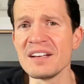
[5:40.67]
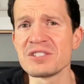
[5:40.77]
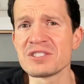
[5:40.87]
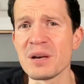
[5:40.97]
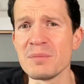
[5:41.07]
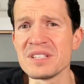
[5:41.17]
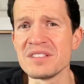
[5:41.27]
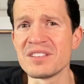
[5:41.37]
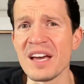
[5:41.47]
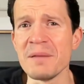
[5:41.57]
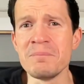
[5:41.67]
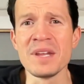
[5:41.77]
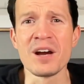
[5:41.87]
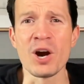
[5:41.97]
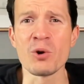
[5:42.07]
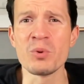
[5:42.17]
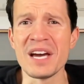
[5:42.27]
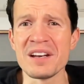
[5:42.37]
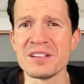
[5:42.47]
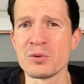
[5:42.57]
just comes in to say, are we
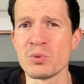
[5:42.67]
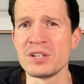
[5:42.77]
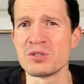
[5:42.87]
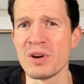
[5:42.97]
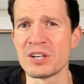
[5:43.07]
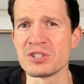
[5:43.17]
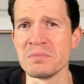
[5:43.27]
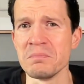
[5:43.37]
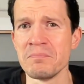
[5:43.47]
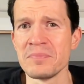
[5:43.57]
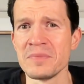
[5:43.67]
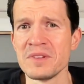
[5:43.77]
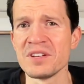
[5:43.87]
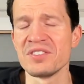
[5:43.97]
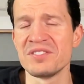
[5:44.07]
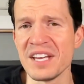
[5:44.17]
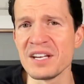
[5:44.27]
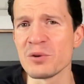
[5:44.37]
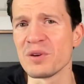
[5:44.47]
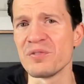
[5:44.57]
headed in the right direction? Does this
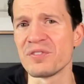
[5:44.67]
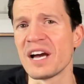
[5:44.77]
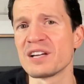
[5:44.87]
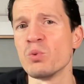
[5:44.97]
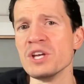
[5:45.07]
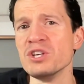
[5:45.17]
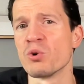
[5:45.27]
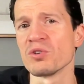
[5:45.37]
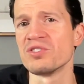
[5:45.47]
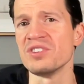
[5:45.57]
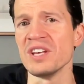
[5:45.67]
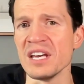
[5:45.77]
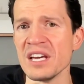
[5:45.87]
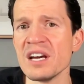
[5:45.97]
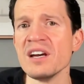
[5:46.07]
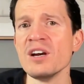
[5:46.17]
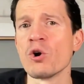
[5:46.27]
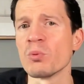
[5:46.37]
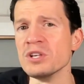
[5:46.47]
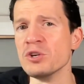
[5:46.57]
data reflect what you're seeing
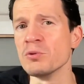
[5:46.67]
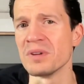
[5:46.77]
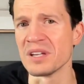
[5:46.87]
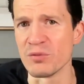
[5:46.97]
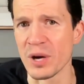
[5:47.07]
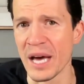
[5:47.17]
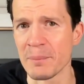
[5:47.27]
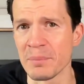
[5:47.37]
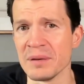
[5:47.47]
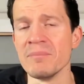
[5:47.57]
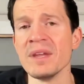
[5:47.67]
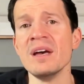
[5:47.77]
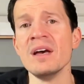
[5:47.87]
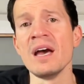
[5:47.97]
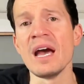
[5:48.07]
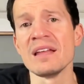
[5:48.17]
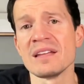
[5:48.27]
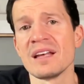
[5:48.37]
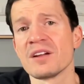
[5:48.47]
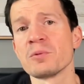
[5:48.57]
or what you believe will happen? And
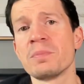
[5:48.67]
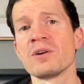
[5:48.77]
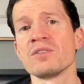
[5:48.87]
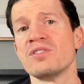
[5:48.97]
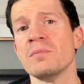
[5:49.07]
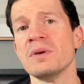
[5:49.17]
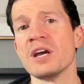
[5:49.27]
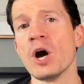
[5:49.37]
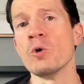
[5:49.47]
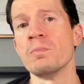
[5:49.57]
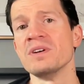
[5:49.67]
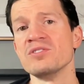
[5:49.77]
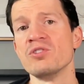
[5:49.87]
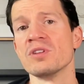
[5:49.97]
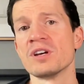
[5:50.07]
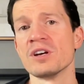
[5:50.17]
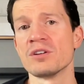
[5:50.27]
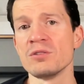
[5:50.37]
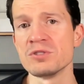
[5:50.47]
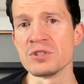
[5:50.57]
then that other part is to being open to the
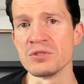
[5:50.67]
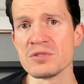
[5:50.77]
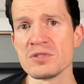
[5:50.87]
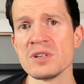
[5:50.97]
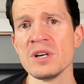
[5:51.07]
conclusions.